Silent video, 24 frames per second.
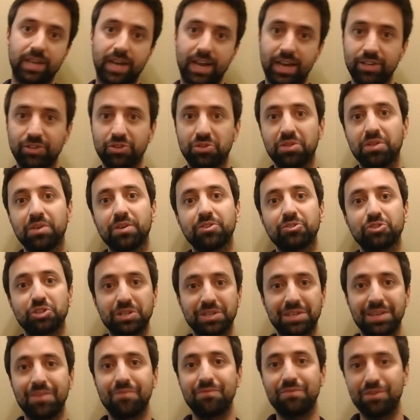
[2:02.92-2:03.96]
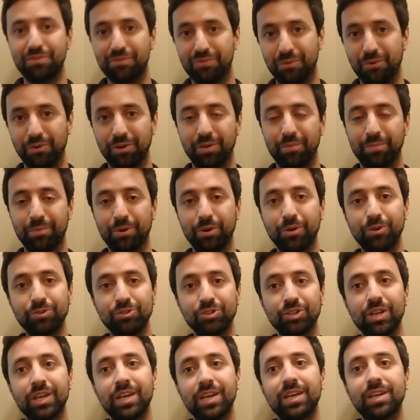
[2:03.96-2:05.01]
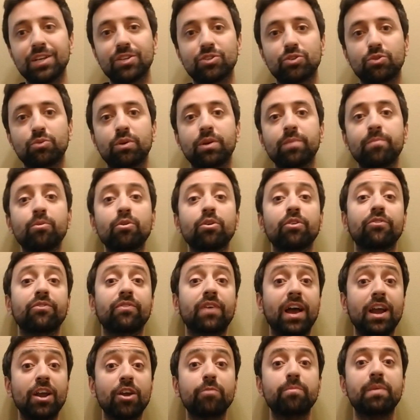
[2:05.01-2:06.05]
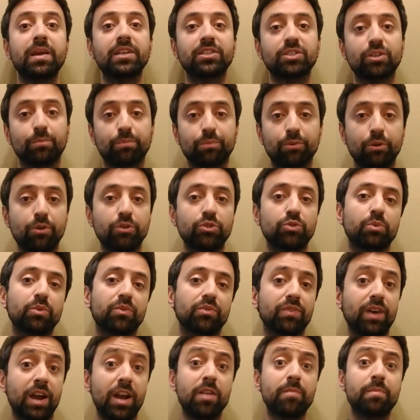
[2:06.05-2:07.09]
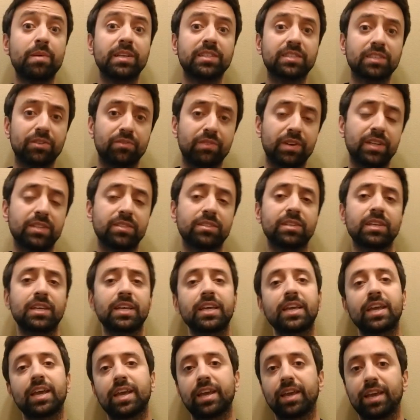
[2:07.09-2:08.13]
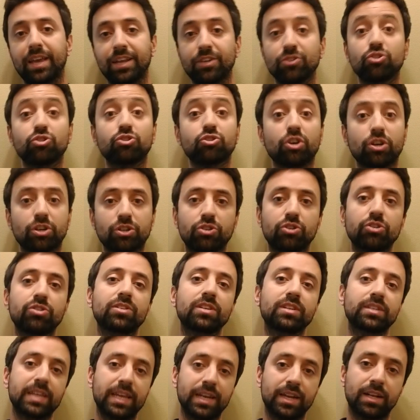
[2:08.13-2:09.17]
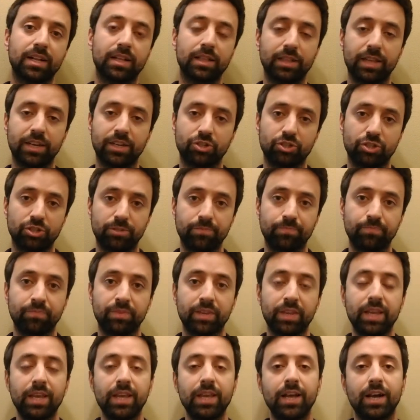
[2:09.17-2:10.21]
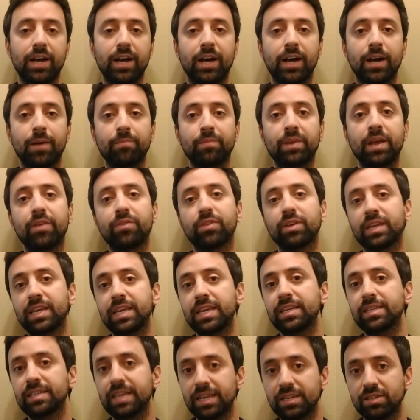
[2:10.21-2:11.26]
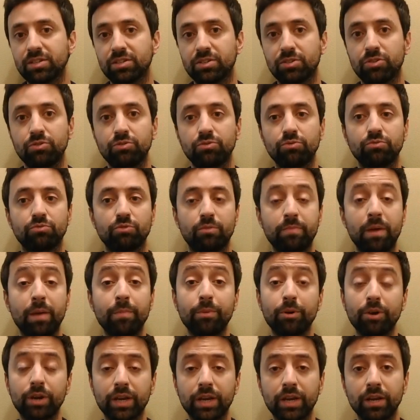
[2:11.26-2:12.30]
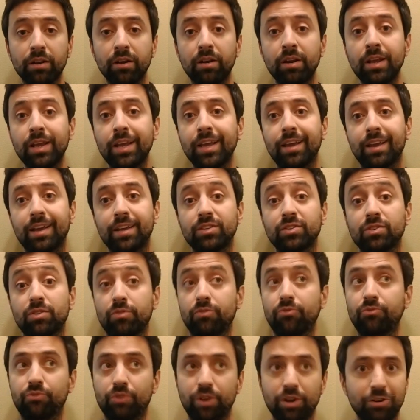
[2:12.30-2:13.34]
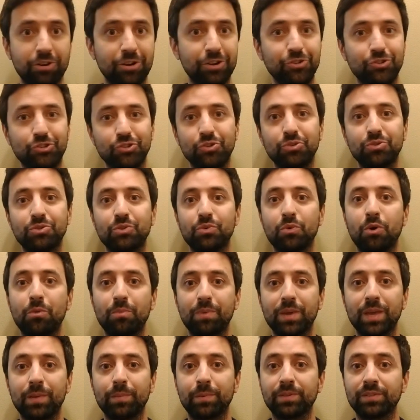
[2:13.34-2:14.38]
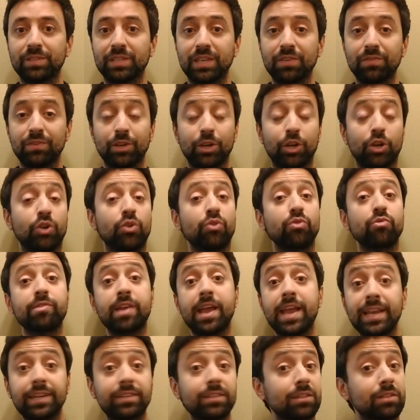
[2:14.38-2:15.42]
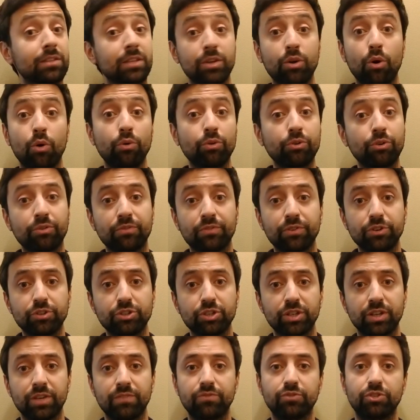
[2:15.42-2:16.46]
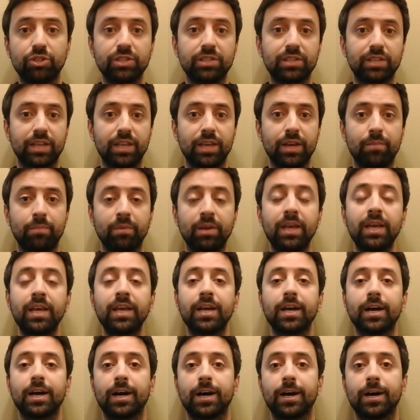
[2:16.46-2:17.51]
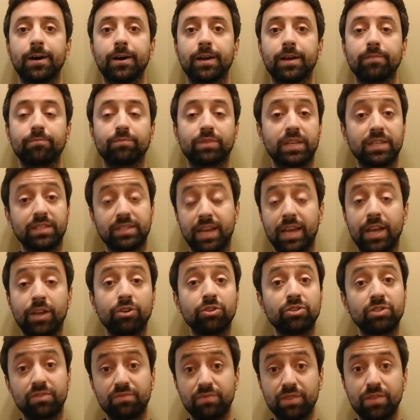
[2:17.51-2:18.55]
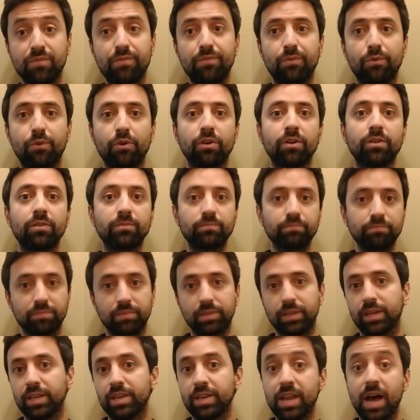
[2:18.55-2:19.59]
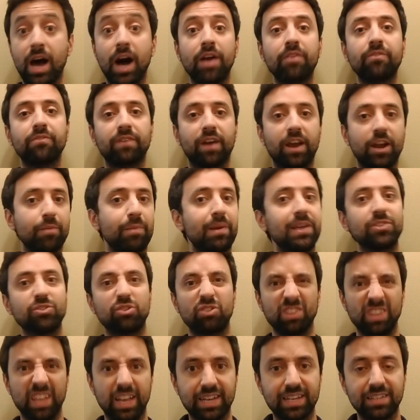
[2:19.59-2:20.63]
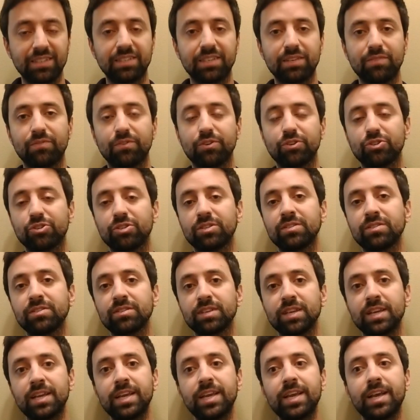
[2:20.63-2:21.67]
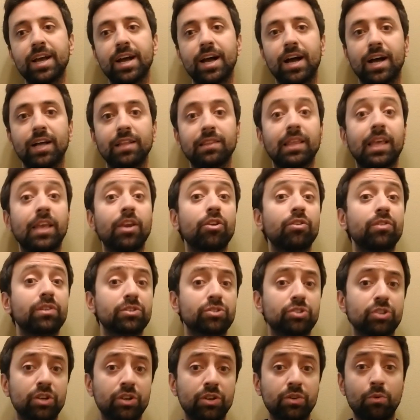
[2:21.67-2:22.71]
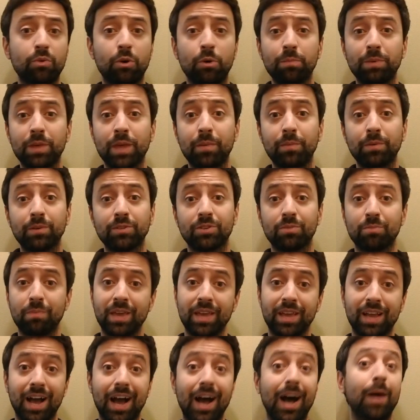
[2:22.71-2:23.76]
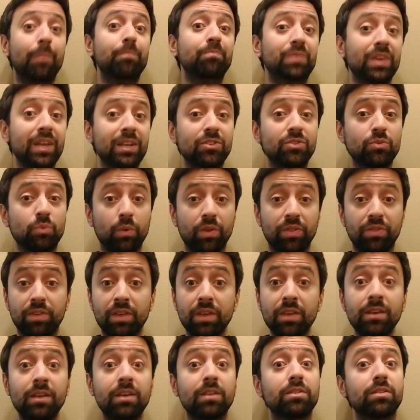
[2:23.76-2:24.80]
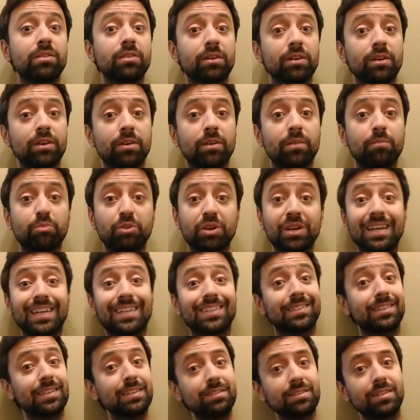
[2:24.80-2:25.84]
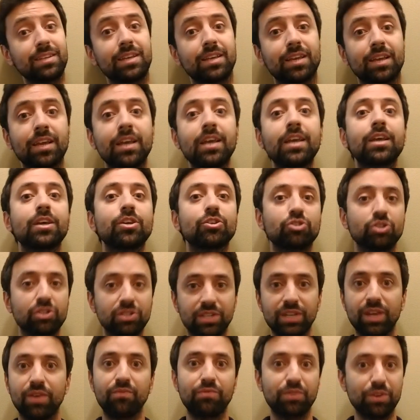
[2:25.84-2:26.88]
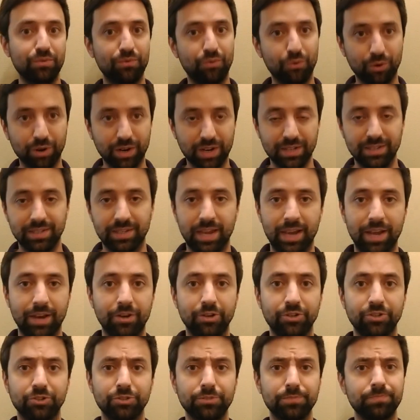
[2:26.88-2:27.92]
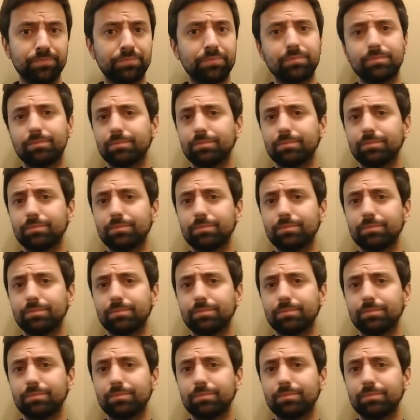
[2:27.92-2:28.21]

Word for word: tied to the GTM v4 approach, to a more Firebase approach with Firebase events and, and structured data collection. Um, now the key dates to remember here is very soon you won't be able to even create the older version of GTM uh, containers, the v4 the non-Firebase or legacy versions. Uh, later this year, you won't be able to make updates within the pre-existing GTM v4 containers.